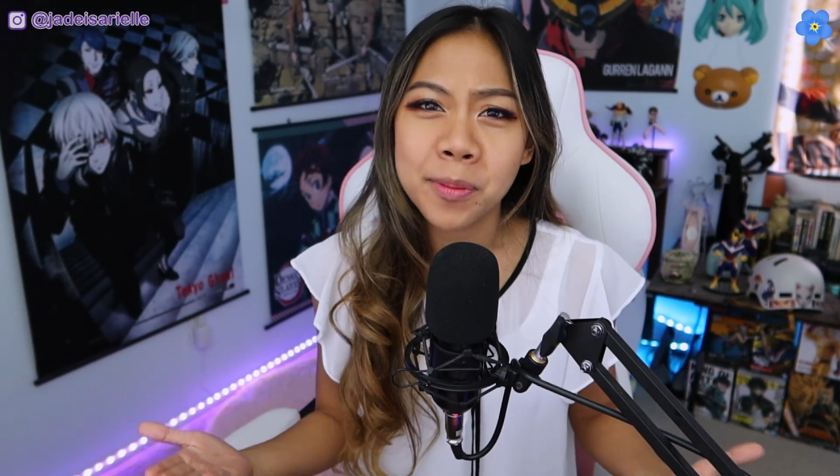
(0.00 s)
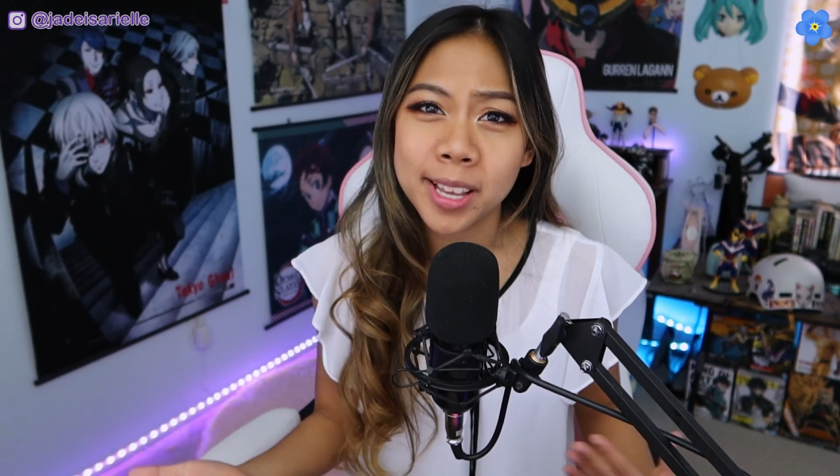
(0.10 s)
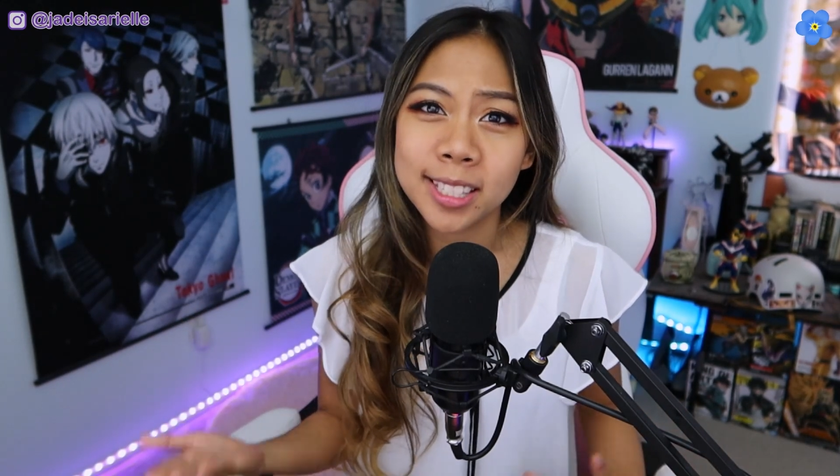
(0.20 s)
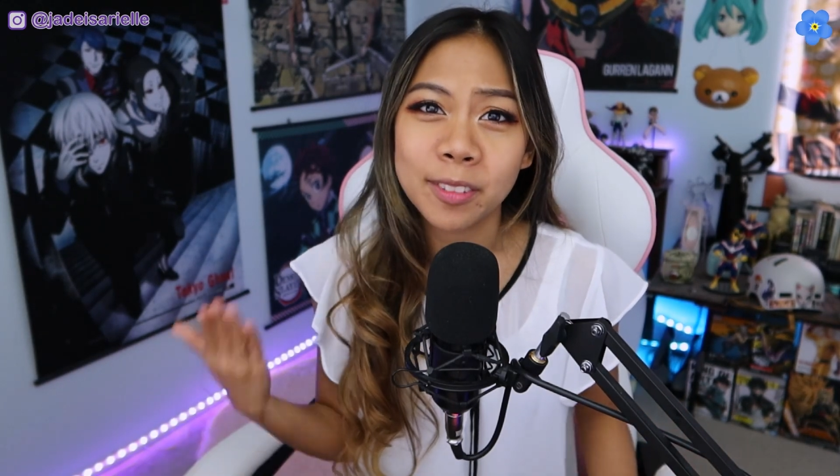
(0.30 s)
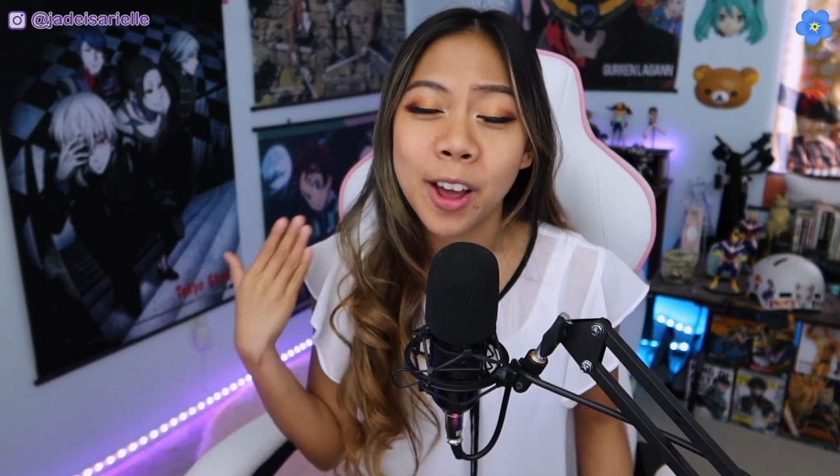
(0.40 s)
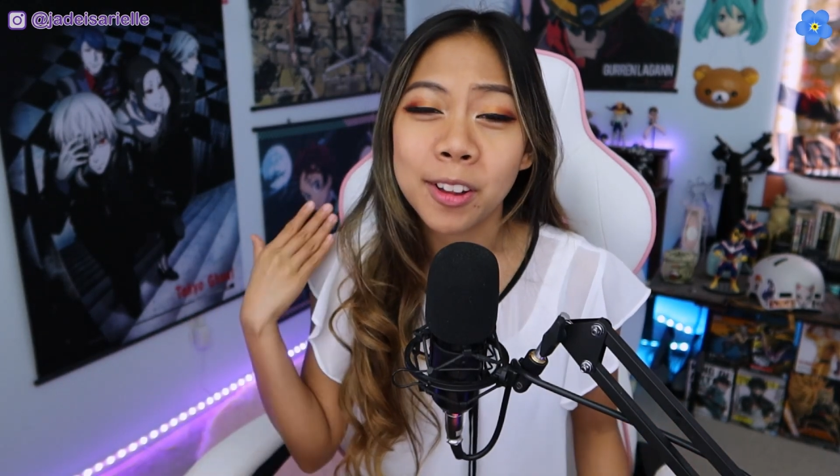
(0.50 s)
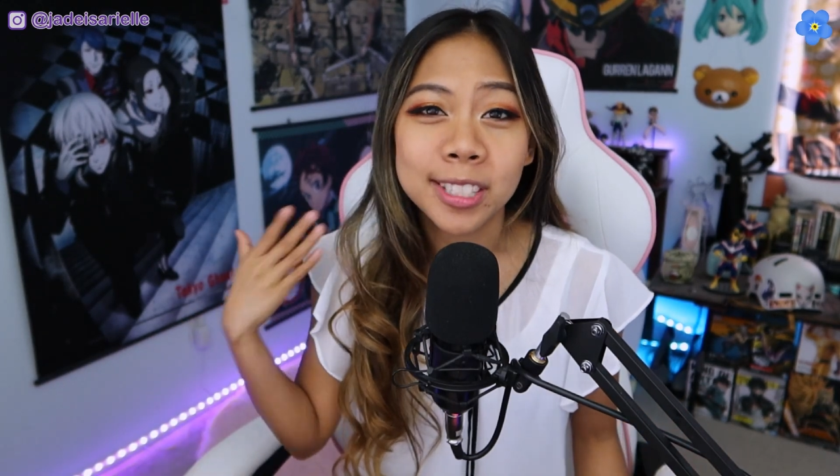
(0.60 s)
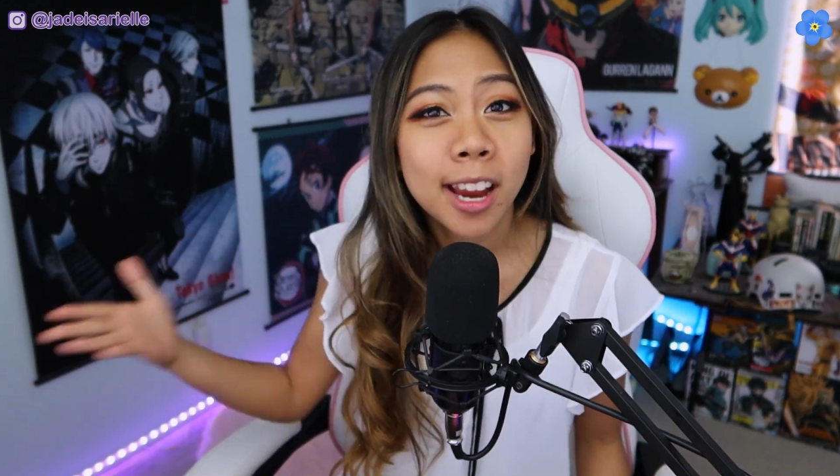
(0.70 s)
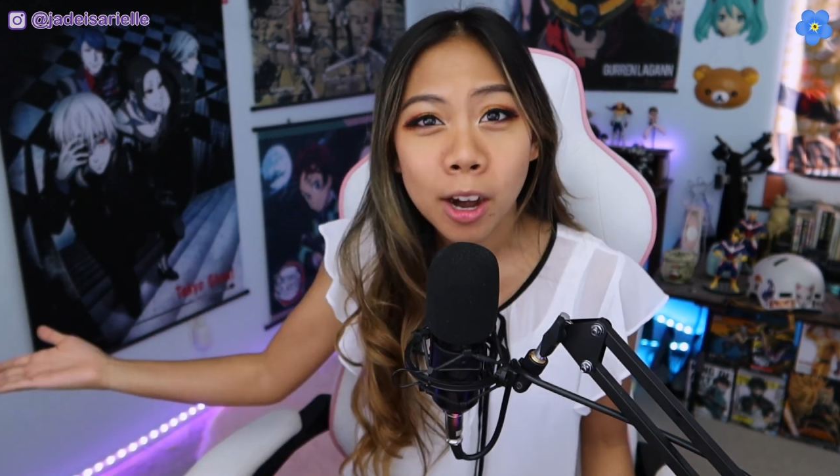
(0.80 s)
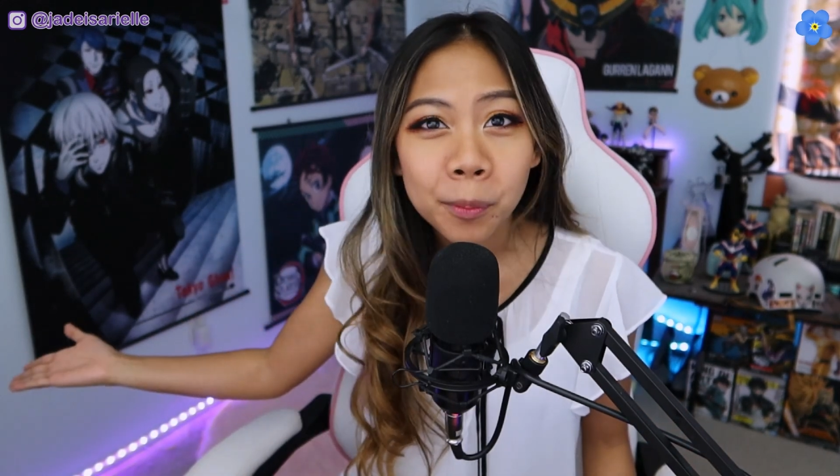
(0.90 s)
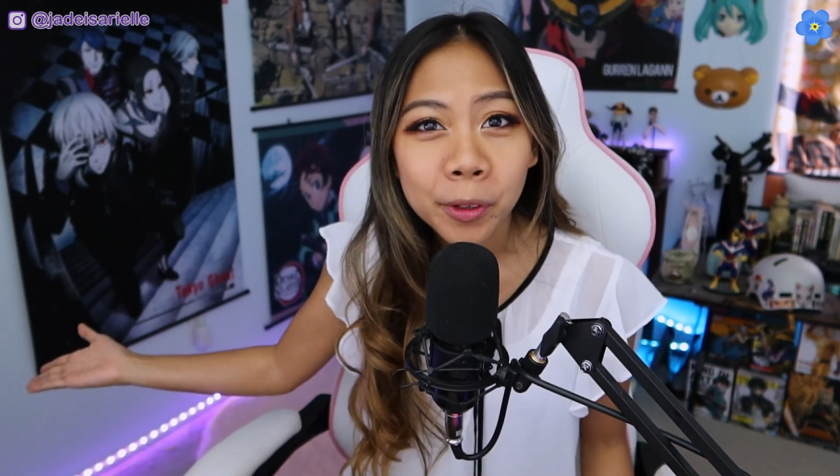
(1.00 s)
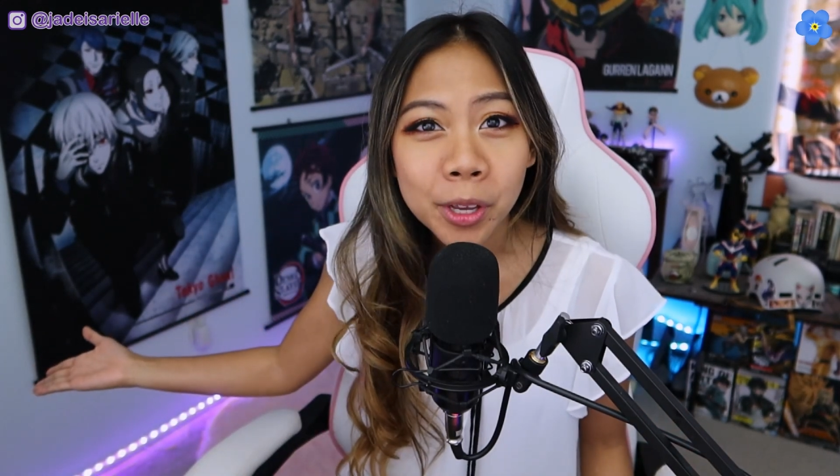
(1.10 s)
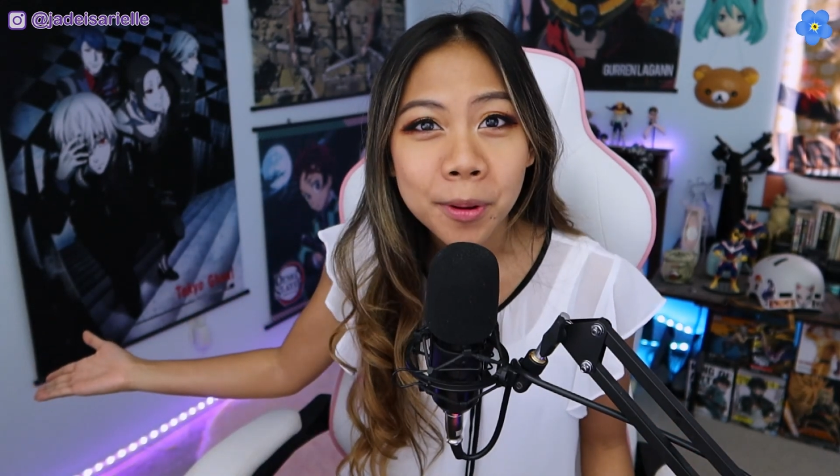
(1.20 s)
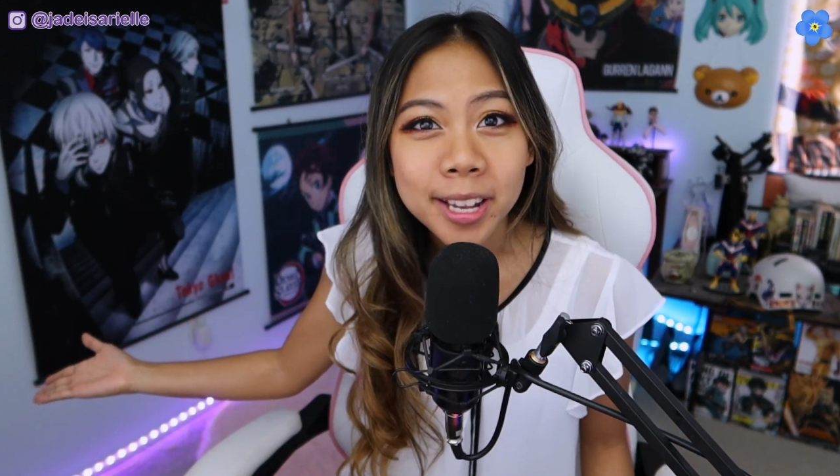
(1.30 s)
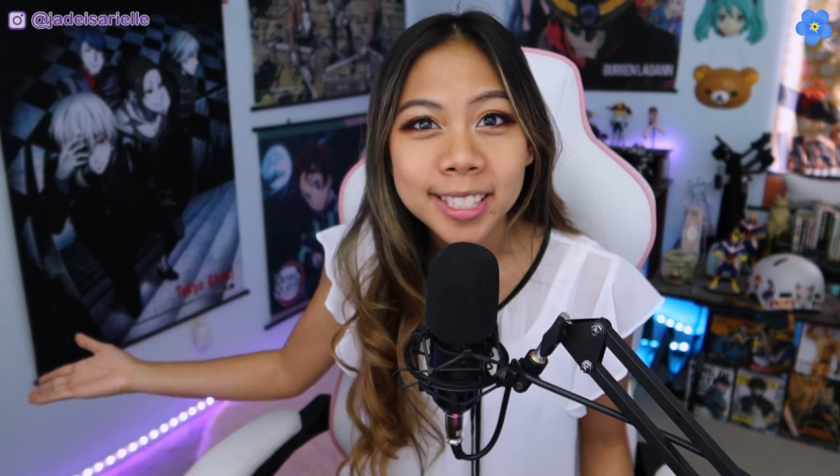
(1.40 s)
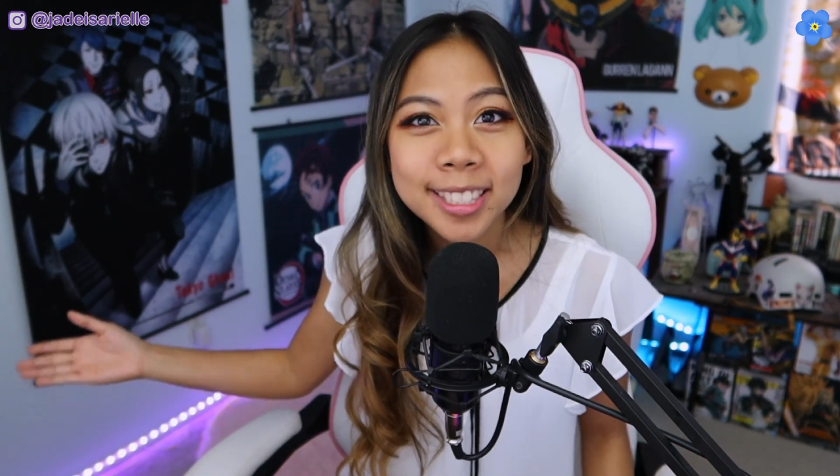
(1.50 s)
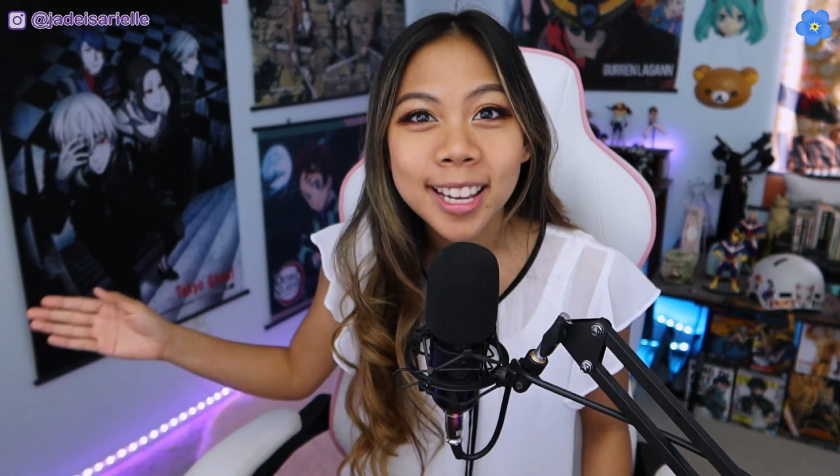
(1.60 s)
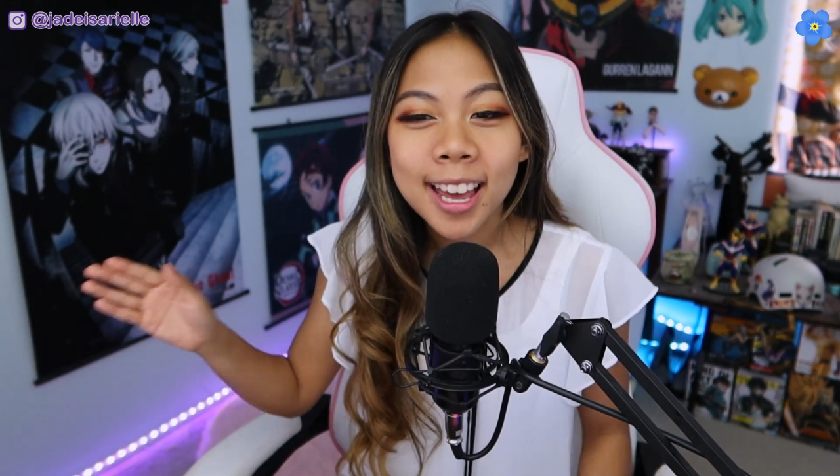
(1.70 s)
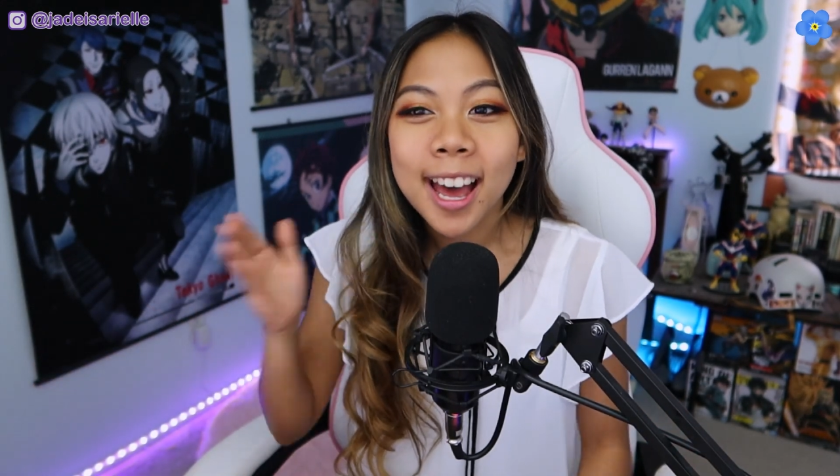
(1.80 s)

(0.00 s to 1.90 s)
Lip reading: because of how terrible he was.